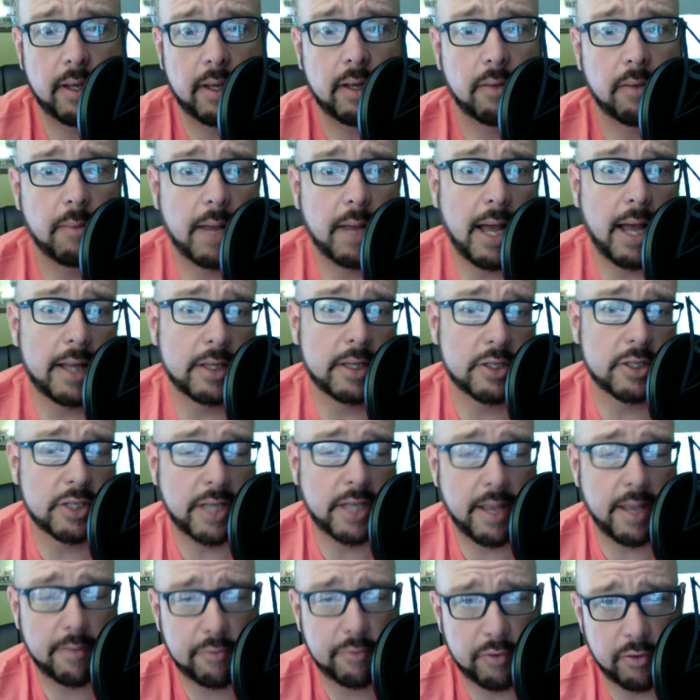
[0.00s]
got in the
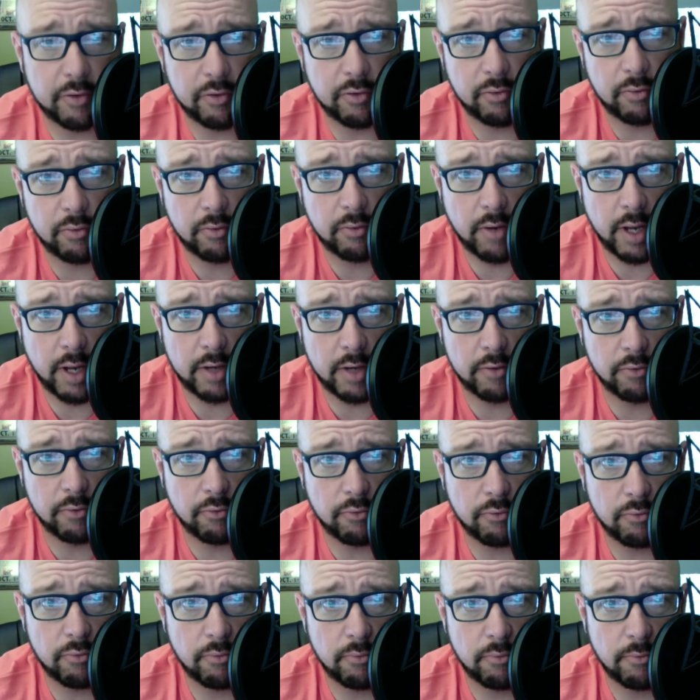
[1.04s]
skiffs and
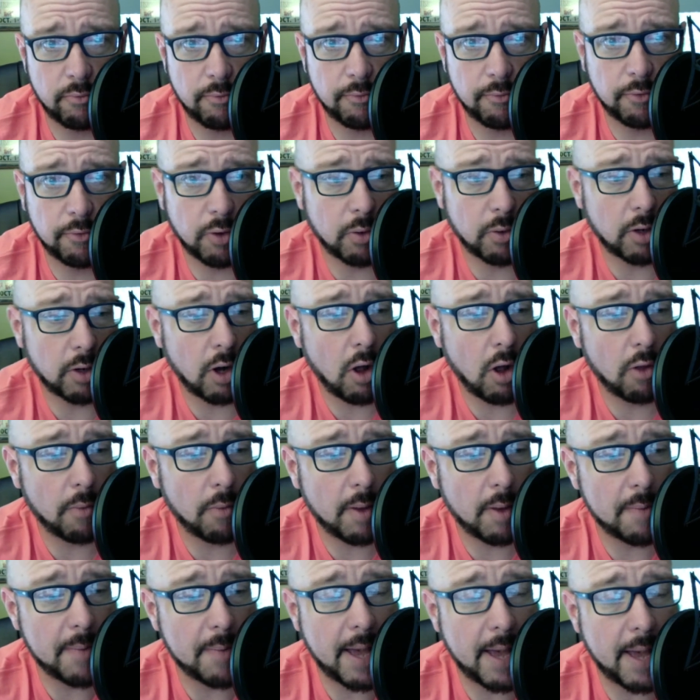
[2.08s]
floated all the
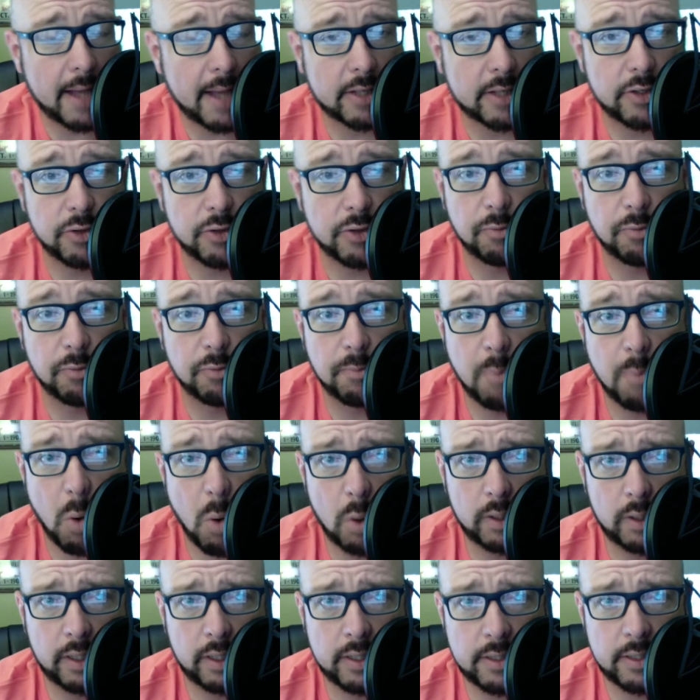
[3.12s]
way back to
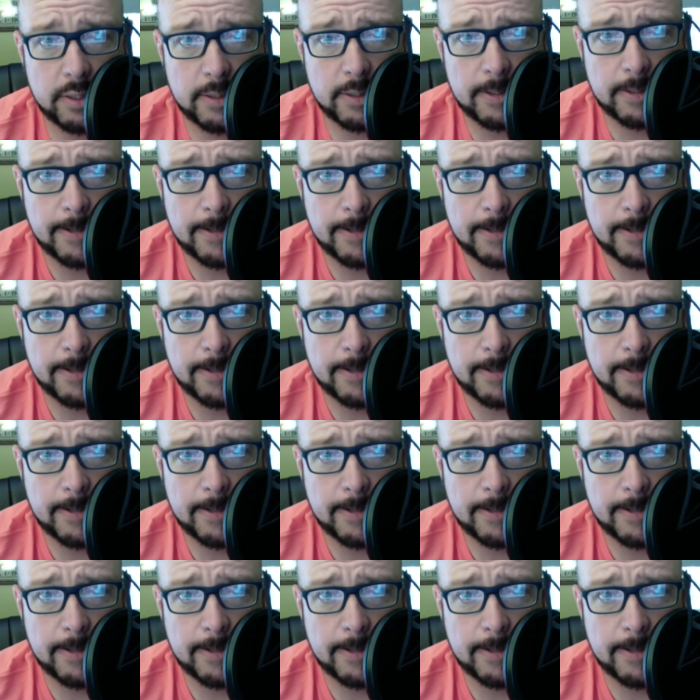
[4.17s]
Portland,